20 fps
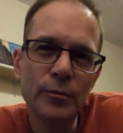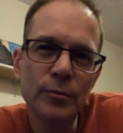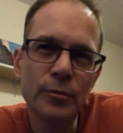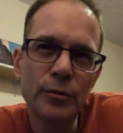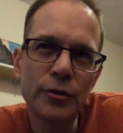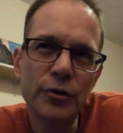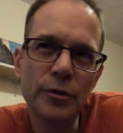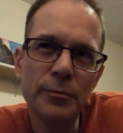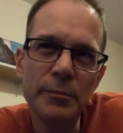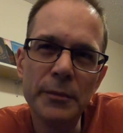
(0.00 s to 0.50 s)

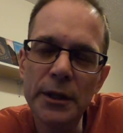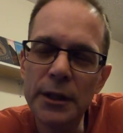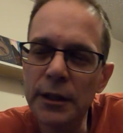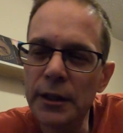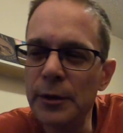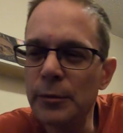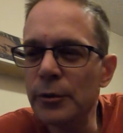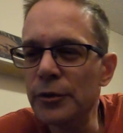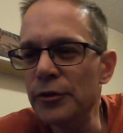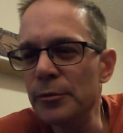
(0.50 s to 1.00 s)
which
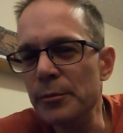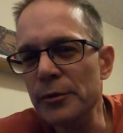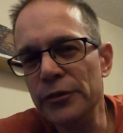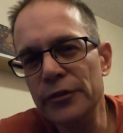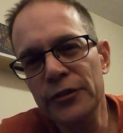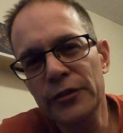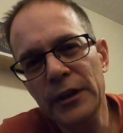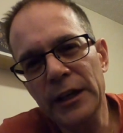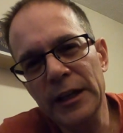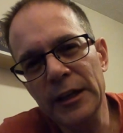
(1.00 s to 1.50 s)
admittedly was a
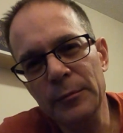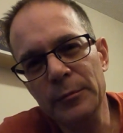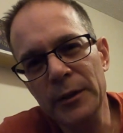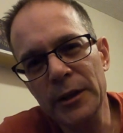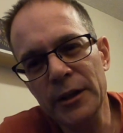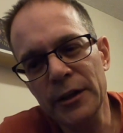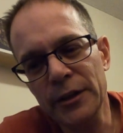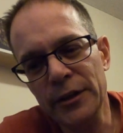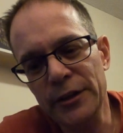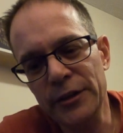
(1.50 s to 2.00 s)
mistake
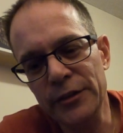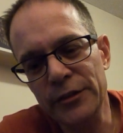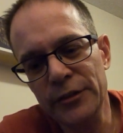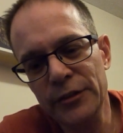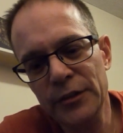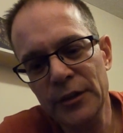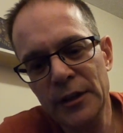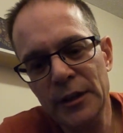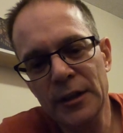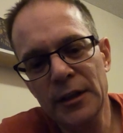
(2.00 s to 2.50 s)

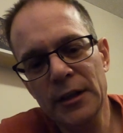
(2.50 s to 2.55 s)
because